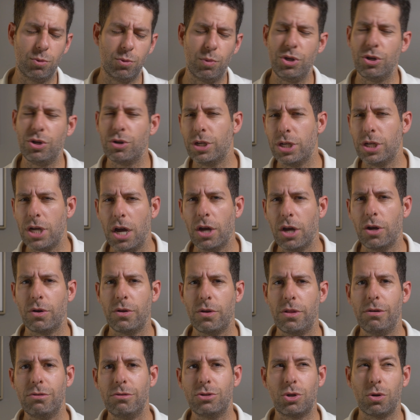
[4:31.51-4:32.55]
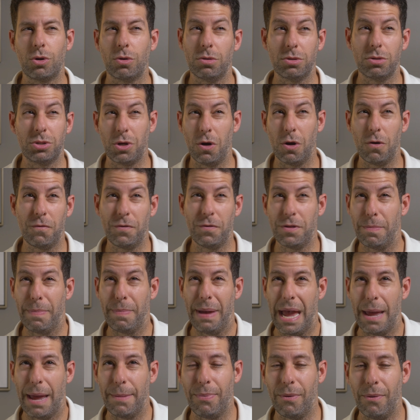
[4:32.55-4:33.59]
when you're younger, those girls go for the
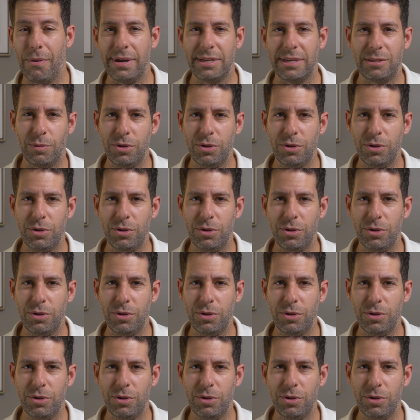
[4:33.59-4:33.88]
bad boys.